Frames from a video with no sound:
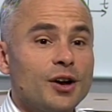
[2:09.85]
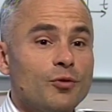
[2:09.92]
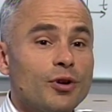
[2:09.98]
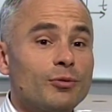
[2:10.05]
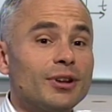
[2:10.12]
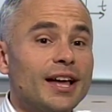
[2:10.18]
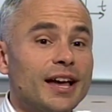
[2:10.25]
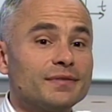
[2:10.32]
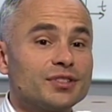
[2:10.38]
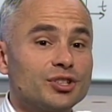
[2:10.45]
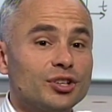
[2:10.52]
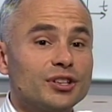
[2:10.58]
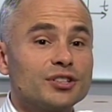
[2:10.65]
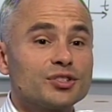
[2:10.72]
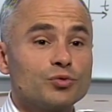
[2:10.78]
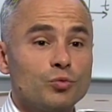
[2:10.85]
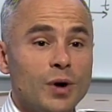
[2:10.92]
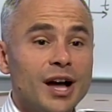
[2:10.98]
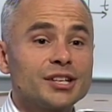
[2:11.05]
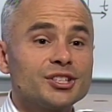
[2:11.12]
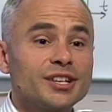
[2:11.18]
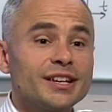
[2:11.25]
we will have students
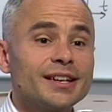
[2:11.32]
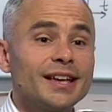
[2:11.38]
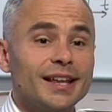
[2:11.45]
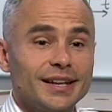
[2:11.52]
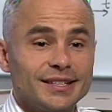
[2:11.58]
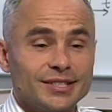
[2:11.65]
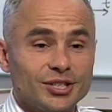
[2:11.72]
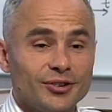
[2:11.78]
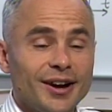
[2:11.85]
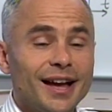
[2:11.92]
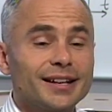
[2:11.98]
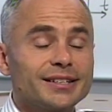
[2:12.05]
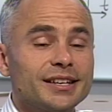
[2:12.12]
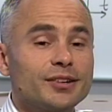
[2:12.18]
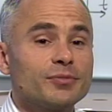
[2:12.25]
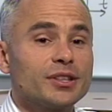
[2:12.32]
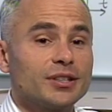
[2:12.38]
watching and interacting